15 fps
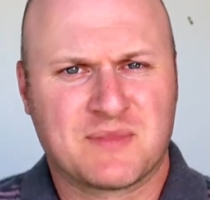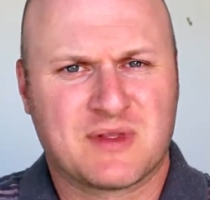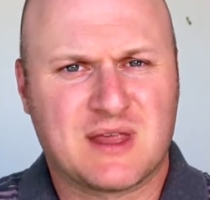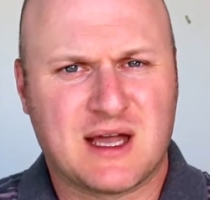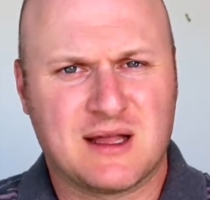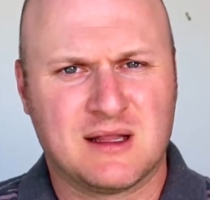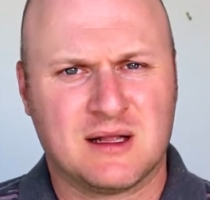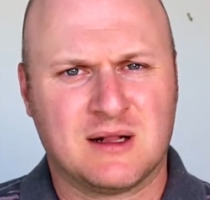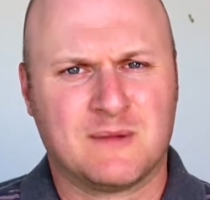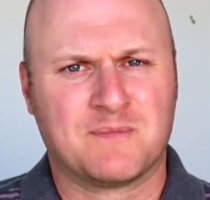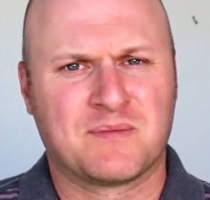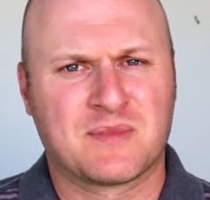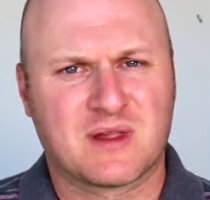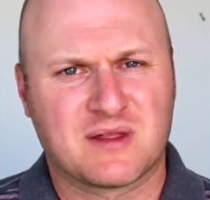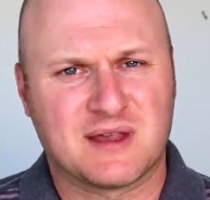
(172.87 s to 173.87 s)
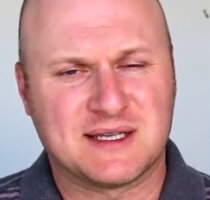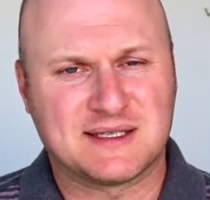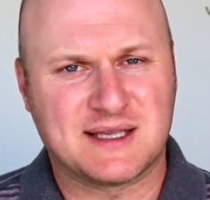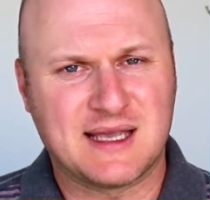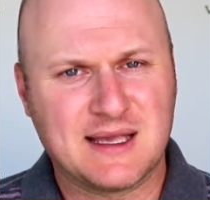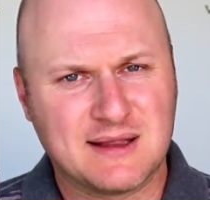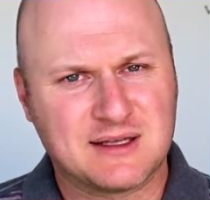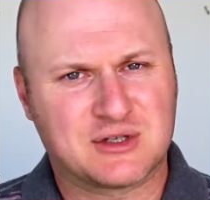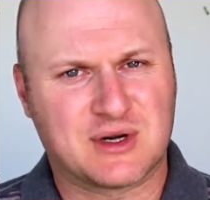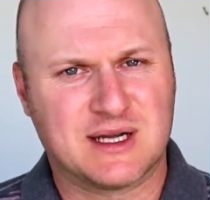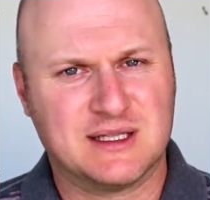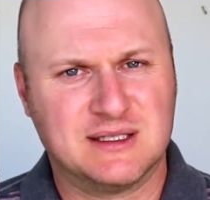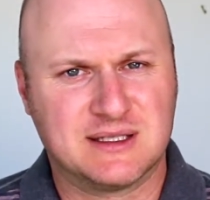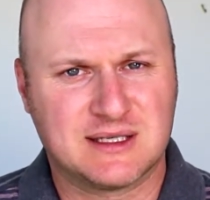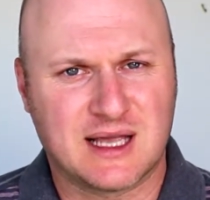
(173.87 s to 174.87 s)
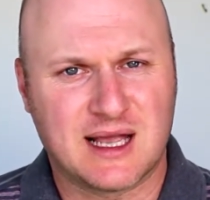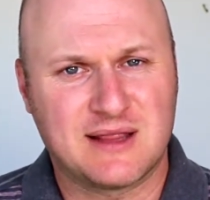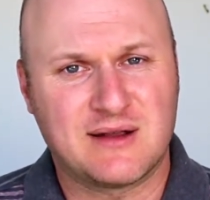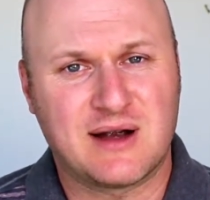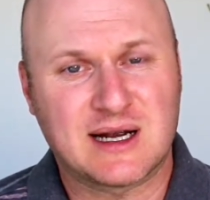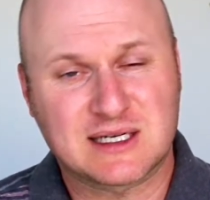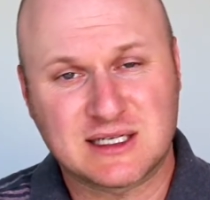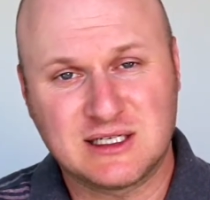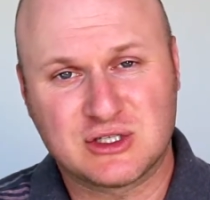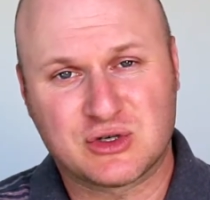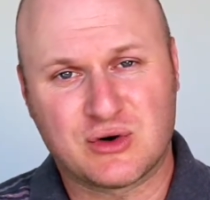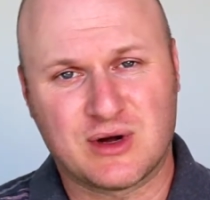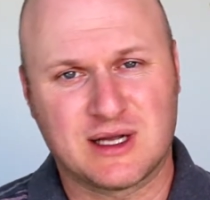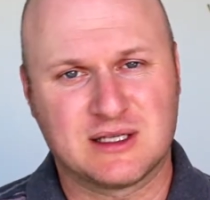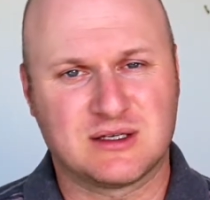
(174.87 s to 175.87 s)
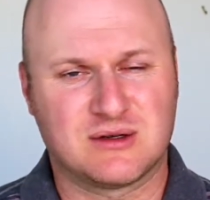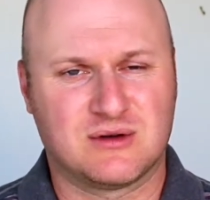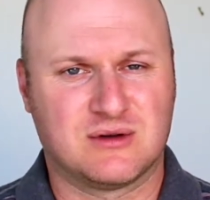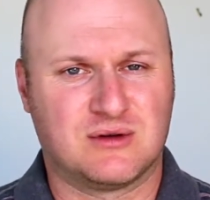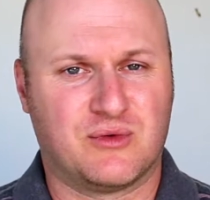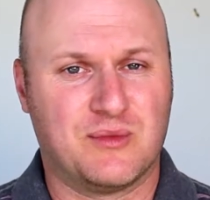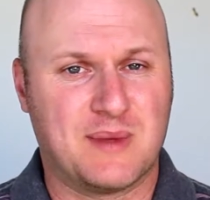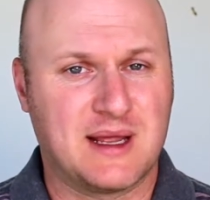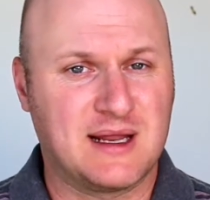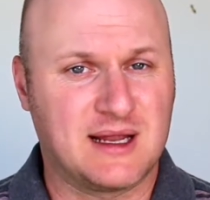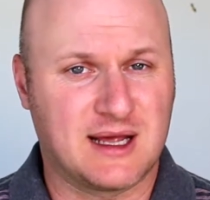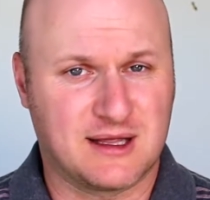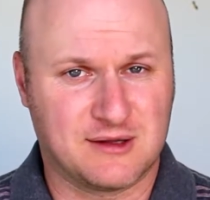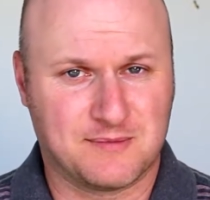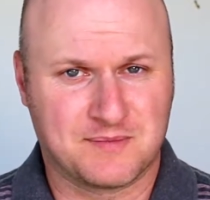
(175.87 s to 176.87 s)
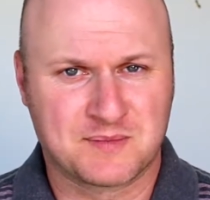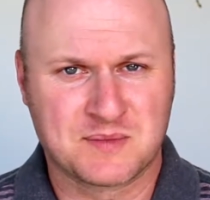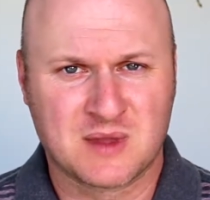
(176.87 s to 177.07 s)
that they're seeing the trends and they're actually trying to remediate them.